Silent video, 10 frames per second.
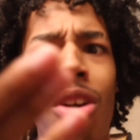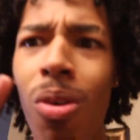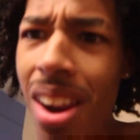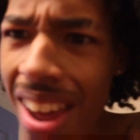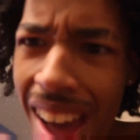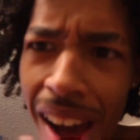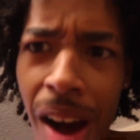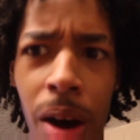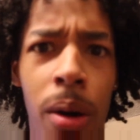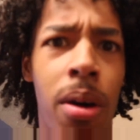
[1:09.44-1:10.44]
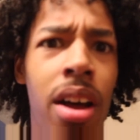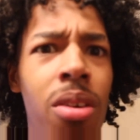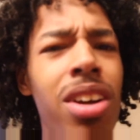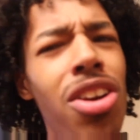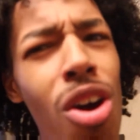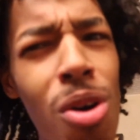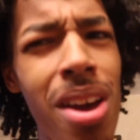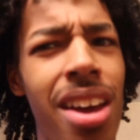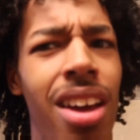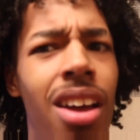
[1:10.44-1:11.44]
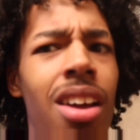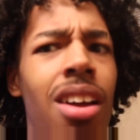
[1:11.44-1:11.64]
Right now! We do it!